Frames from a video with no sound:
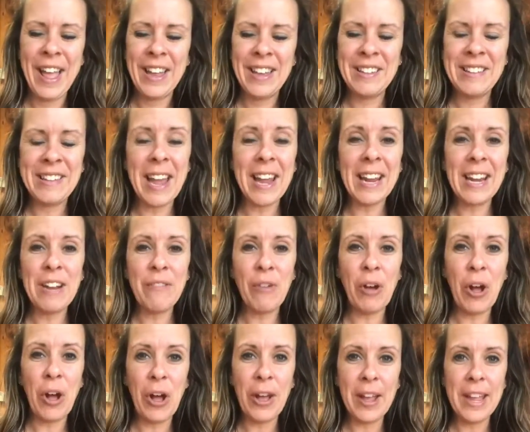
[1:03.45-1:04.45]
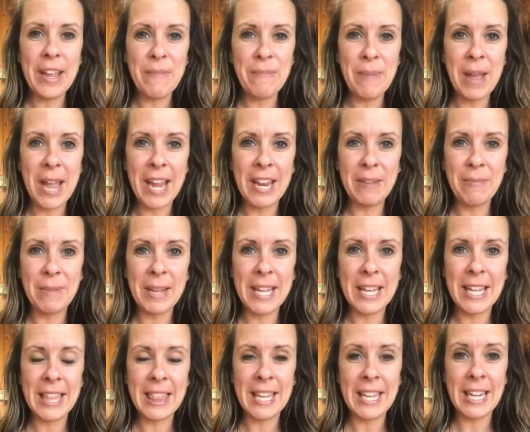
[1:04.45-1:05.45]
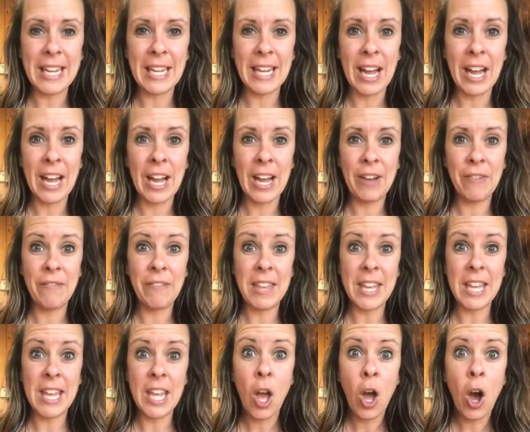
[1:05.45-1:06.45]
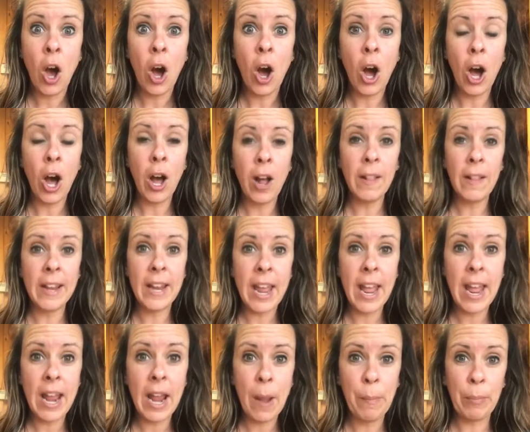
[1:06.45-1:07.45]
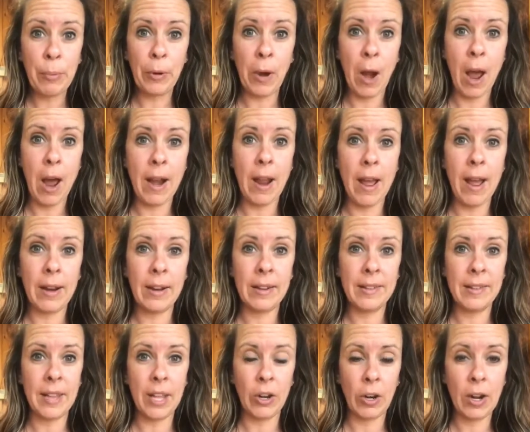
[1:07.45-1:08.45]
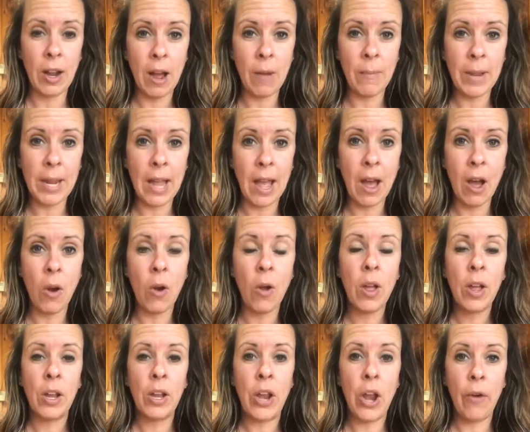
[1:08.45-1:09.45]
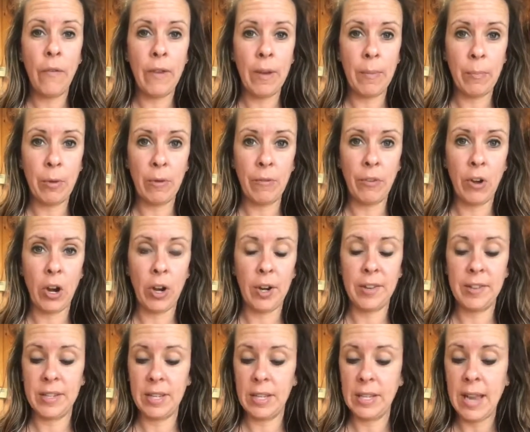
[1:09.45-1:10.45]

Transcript: Second of all, it made me think of the holiday products that are coming out November 1st.